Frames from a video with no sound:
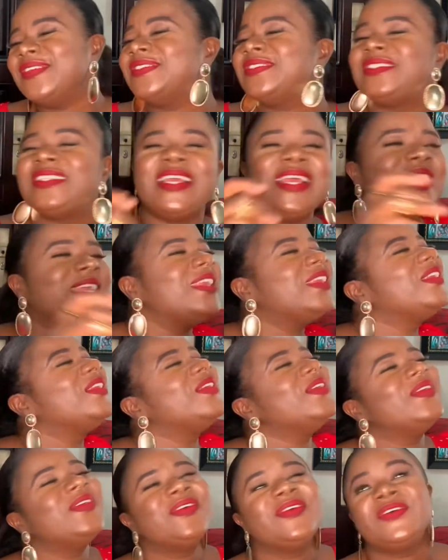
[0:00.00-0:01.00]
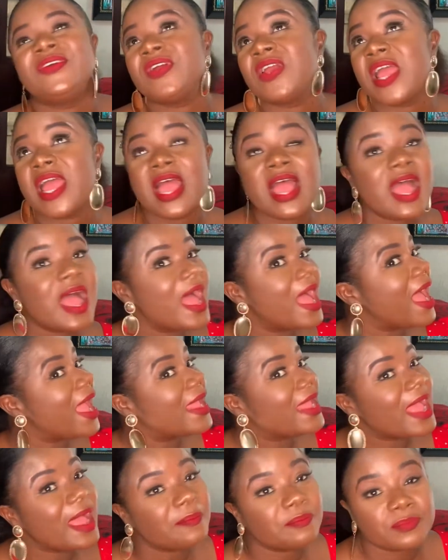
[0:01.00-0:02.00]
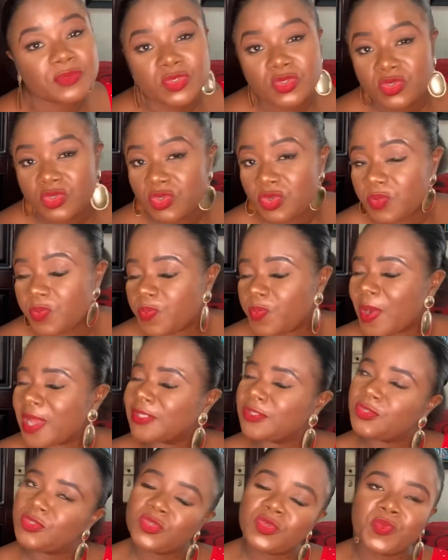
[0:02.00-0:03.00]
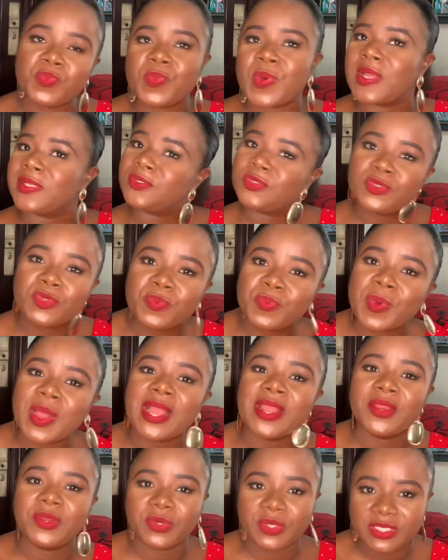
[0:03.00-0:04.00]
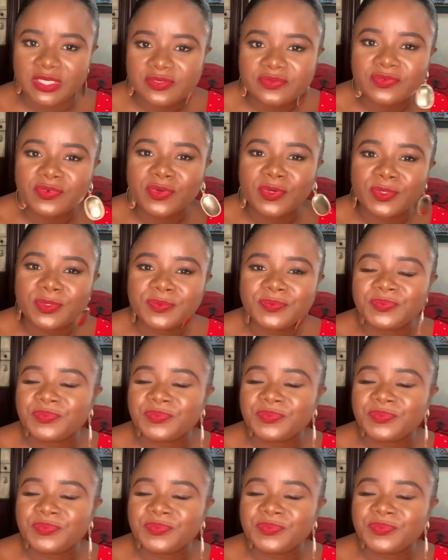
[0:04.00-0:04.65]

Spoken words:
Thank you. I am super, super, super grateful.